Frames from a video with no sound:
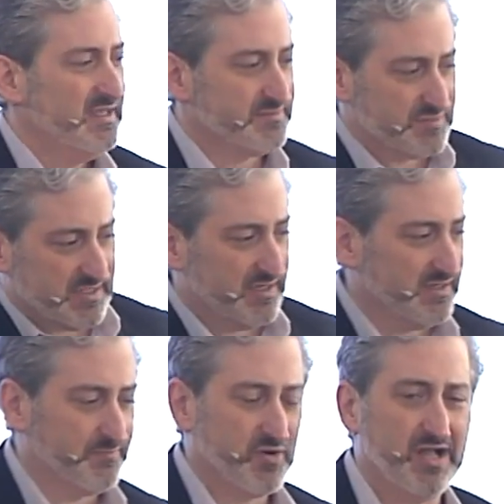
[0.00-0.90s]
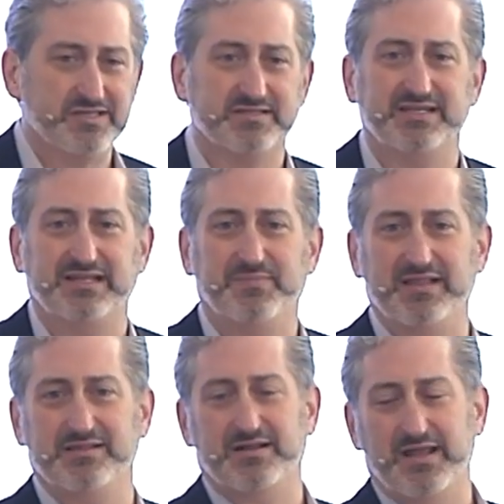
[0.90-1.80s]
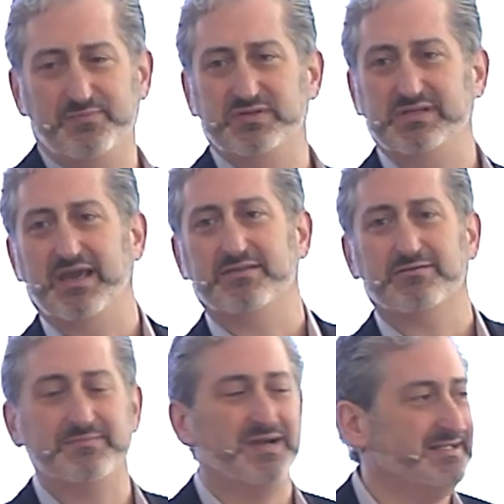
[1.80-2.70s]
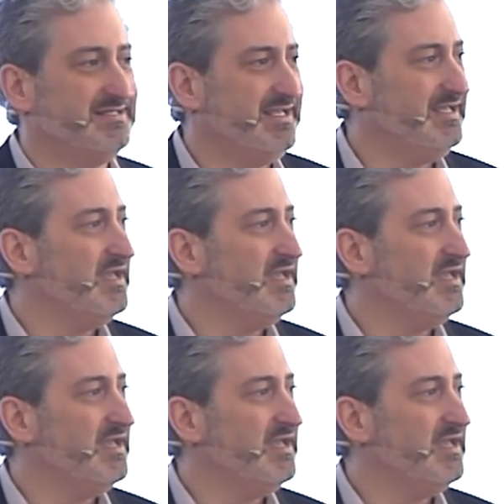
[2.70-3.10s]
this was a project Sandy Pentland and I put together at MIT